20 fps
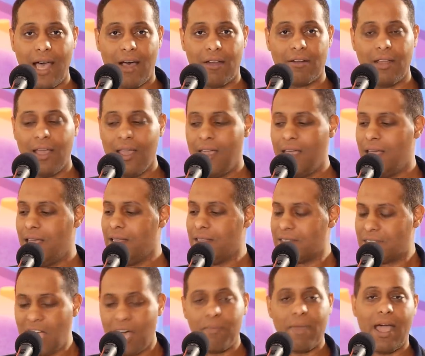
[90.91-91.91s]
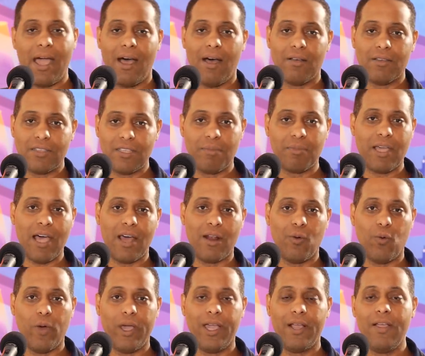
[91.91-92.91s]
out somehow, some kind
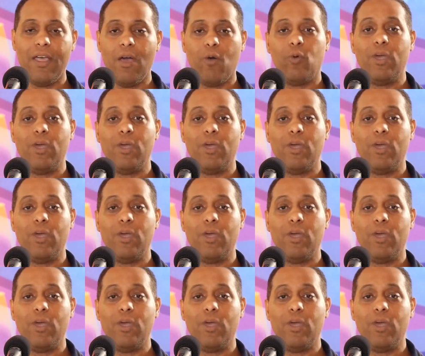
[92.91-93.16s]
of way.